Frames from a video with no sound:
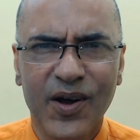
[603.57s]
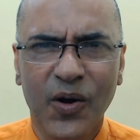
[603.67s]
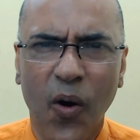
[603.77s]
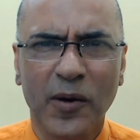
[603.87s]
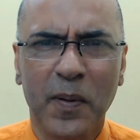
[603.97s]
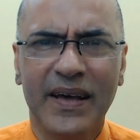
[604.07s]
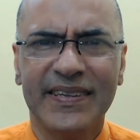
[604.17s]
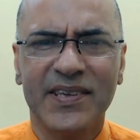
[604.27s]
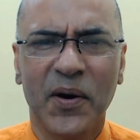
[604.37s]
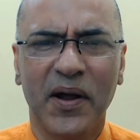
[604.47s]
God
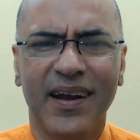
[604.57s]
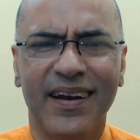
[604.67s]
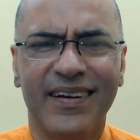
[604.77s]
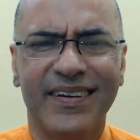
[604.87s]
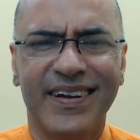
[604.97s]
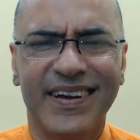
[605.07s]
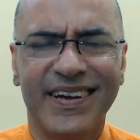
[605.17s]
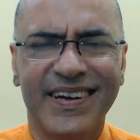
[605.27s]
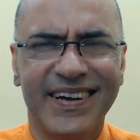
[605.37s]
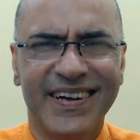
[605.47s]
bless you all.
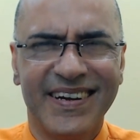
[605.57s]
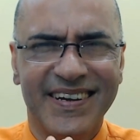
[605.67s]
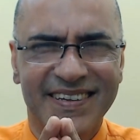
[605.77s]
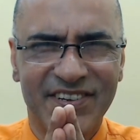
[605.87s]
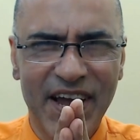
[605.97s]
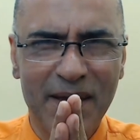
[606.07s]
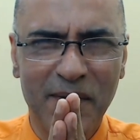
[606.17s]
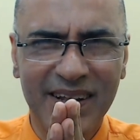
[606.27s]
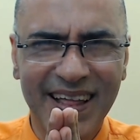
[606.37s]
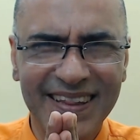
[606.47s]
Jai
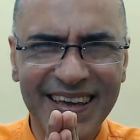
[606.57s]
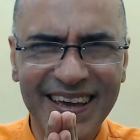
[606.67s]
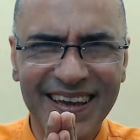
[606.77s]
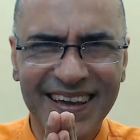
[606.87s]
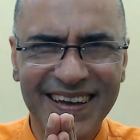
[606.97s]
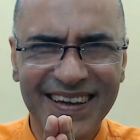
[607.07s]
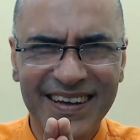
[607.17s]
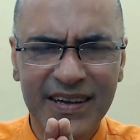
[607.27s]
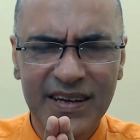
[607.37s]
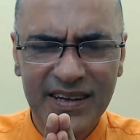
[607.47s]
Mata Di.
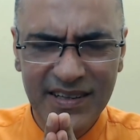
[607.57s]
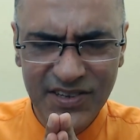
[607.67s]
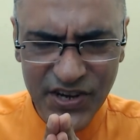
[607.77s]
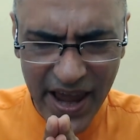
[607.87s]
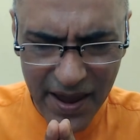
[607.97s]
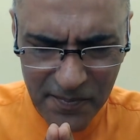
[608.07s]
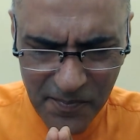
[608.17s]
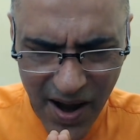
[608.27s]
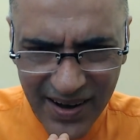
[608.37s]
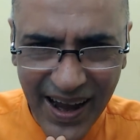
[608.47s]
Jai Ma